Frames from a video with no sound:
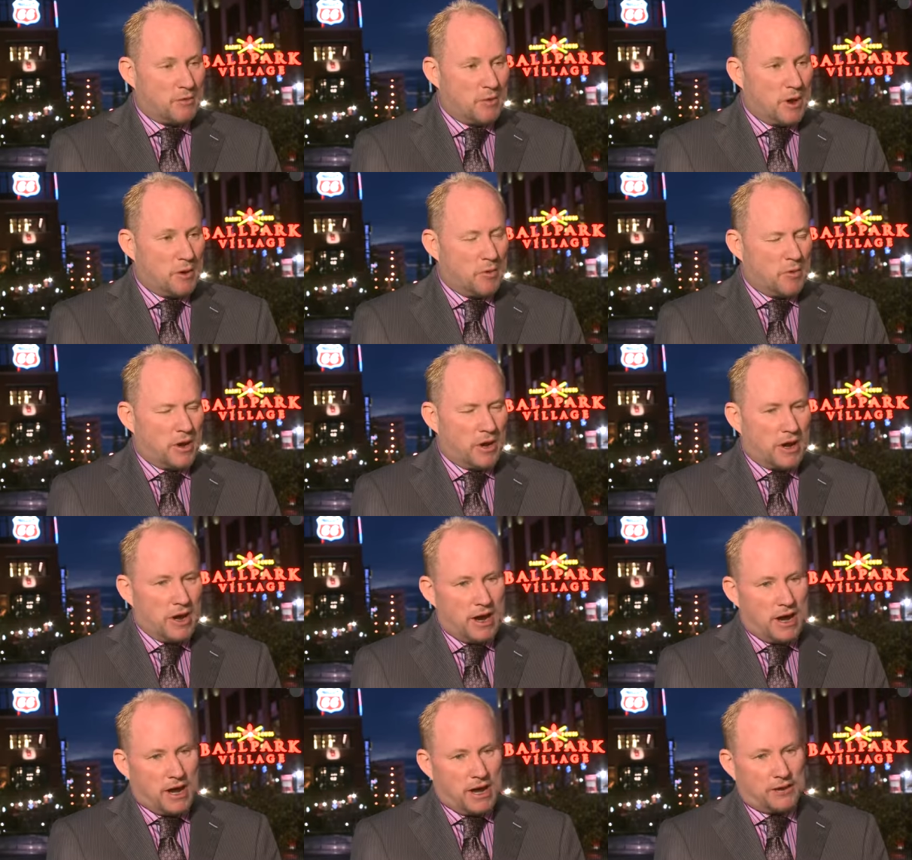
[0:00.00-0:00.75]
what went
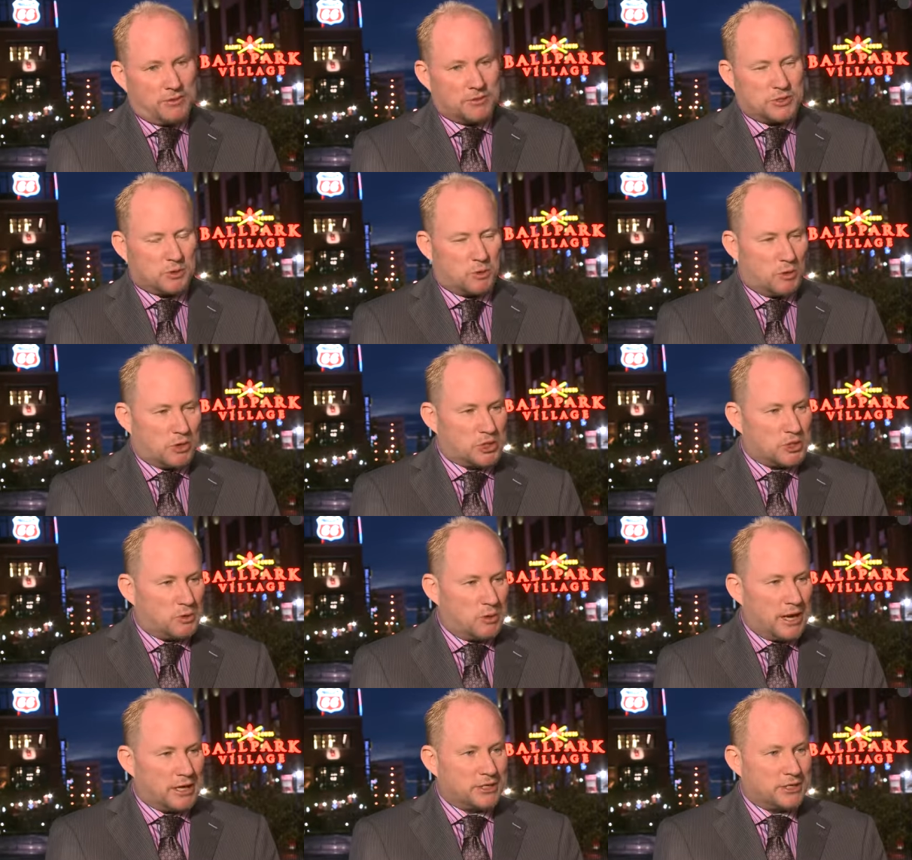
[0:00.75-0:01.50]
on. It was the worst
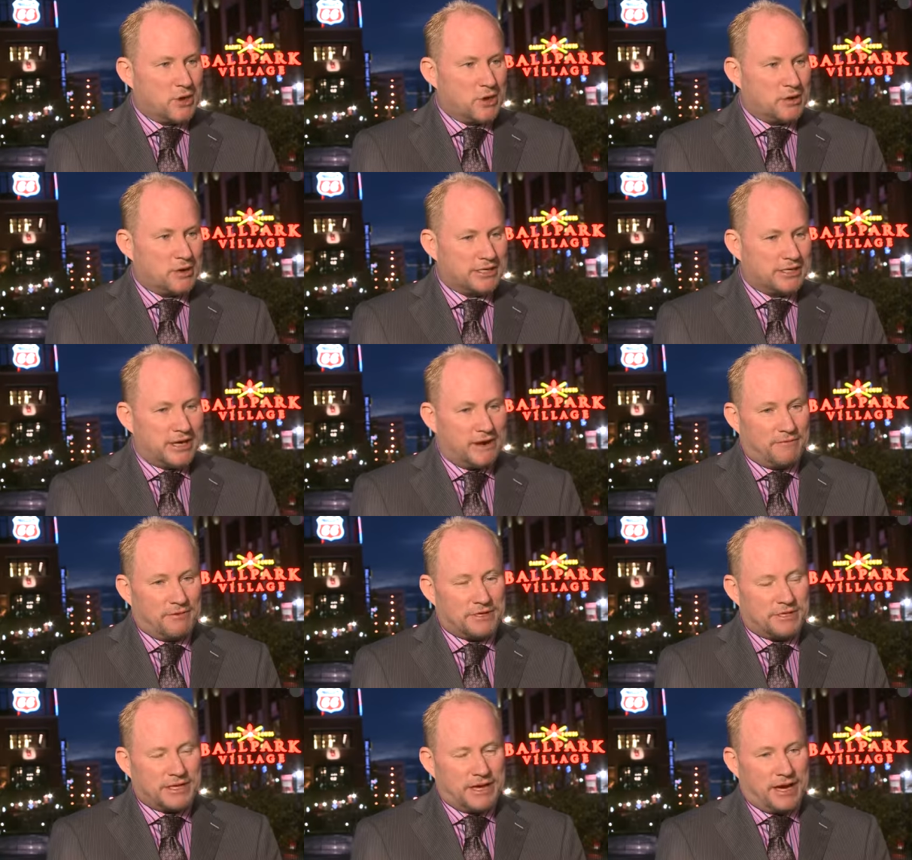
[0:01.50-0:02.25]
strike zone he's
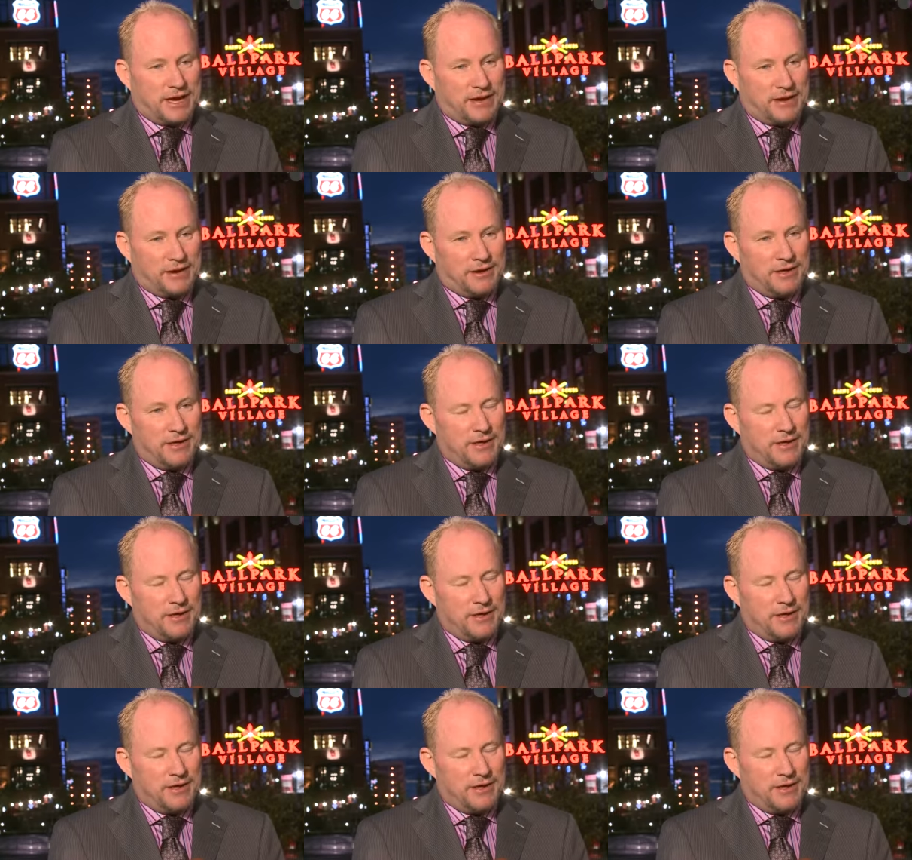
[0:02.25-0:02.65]
ever seen.